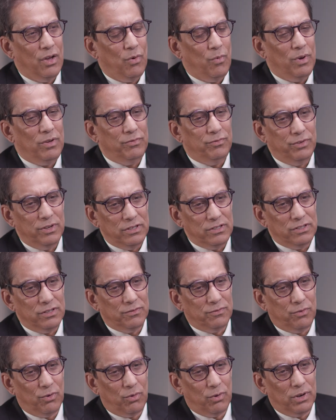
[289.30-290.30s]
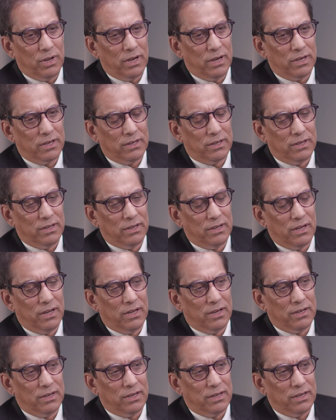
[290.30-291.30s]
Well, first of all, I
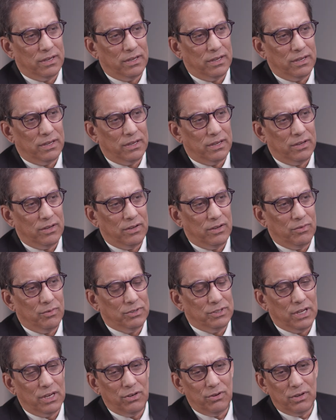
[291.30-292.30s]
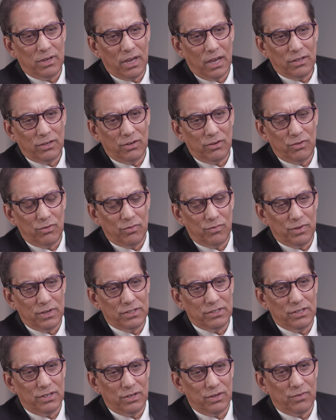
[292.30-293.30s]
was educated at the
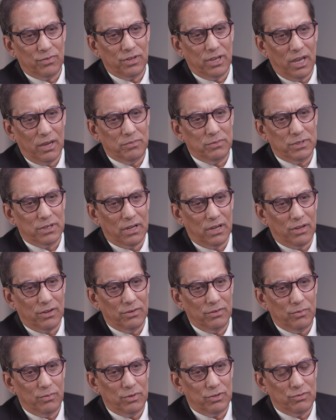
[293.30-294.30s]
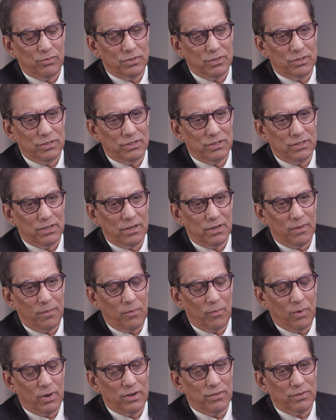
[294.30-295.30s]
University of Cape Town, which was
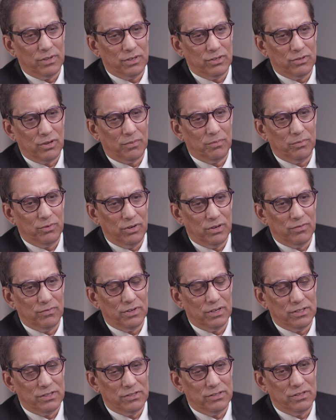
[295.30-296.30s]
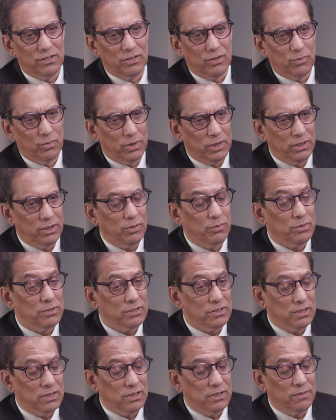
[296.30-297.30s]
one of the top universities in the world. It was
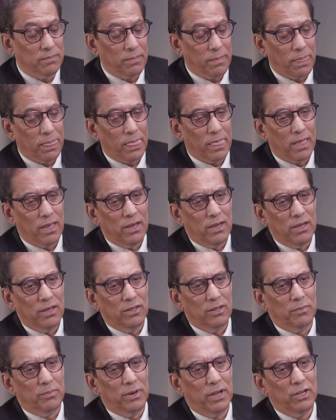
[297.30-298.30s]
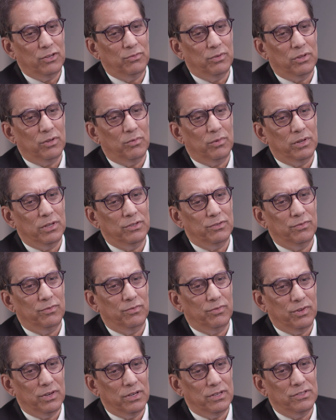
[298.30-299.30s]
the place where the world's
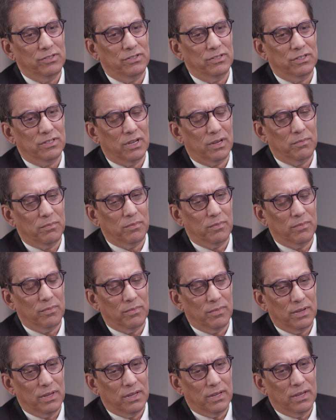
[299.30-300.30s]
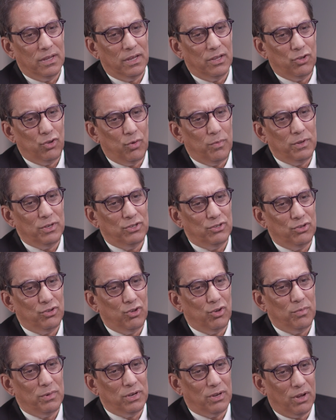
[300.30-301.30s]
first
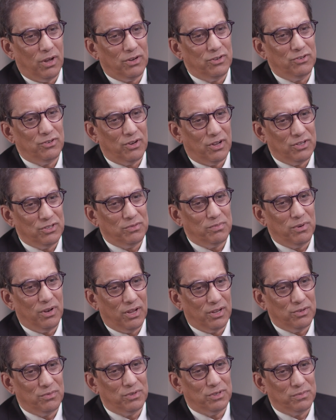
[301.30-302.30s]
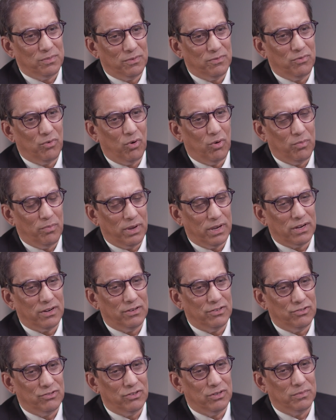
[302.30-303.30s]
human-to-human heart transplant was performed by
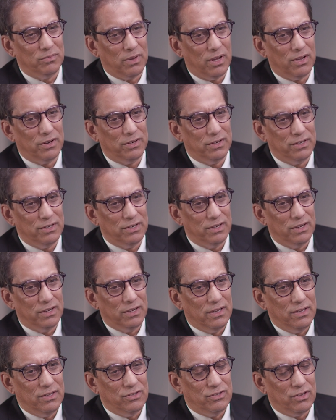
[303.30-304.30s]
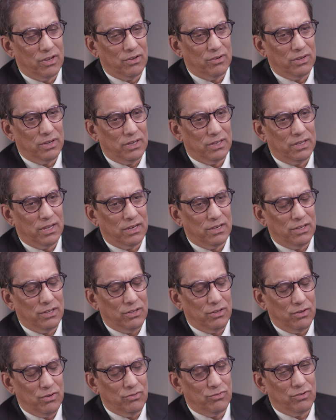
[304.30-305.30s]
Christian Barnard. So it had a
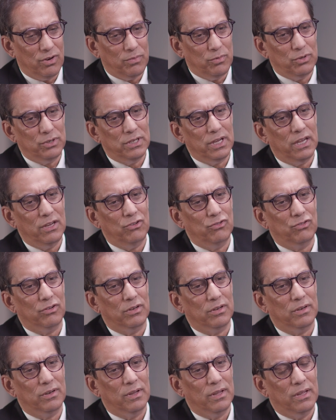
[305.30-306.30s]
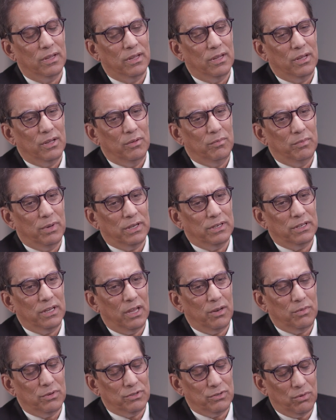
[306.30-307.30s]
huge reputation. But
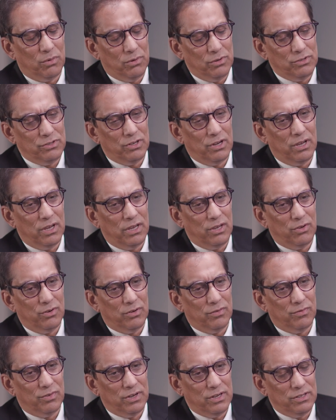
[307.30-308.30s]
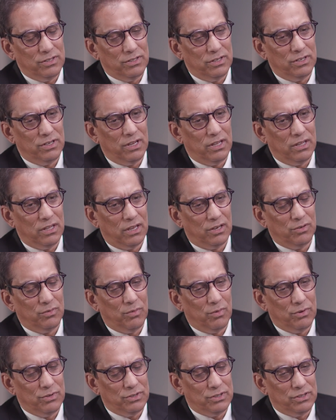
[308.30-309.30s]
it was also a university that
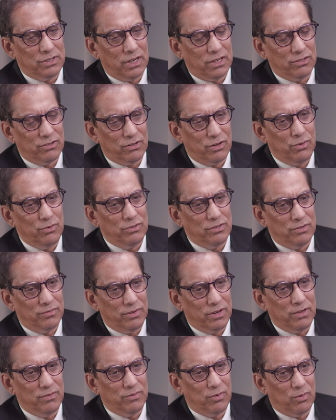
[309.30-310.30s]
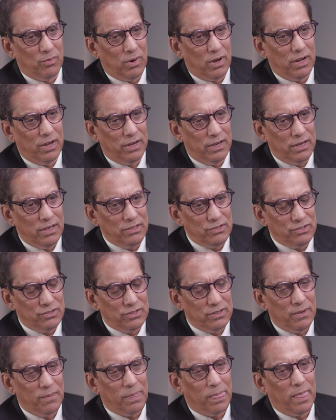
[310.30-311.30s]
was exclusively for
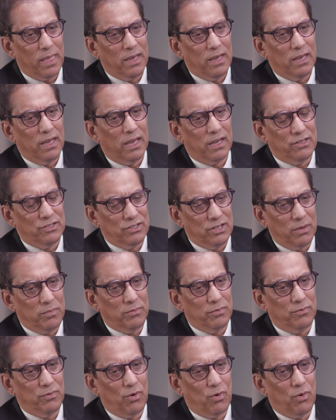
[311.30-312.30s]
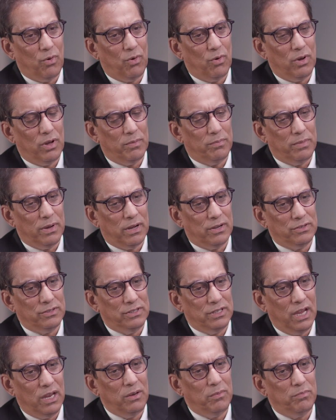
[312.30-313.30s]
whites, except for about
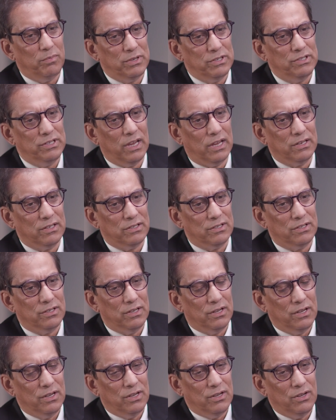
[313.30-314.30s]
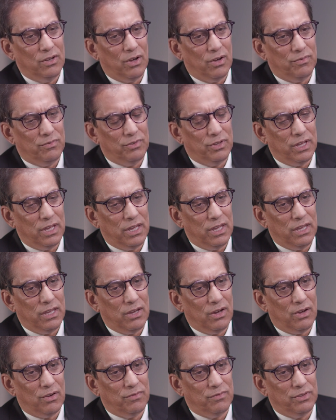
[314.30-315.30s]
10% of the
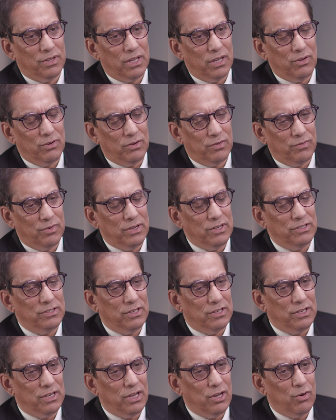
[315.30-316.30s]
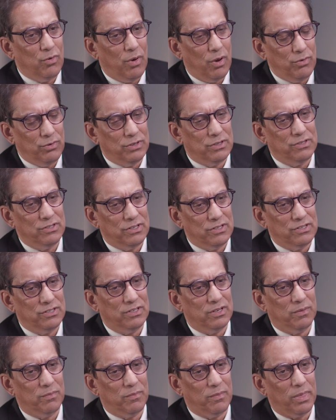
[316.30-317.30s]
university quota
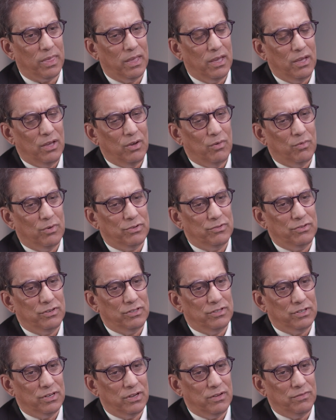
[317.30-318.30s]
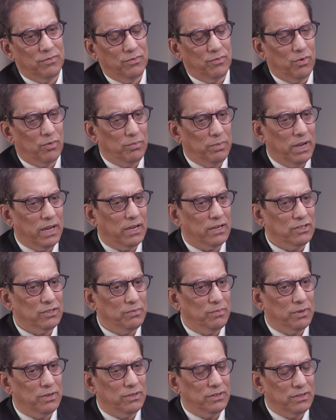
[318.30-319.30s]
system was reserved for blacks.
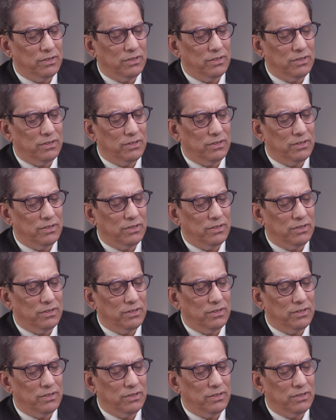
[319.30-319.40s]
But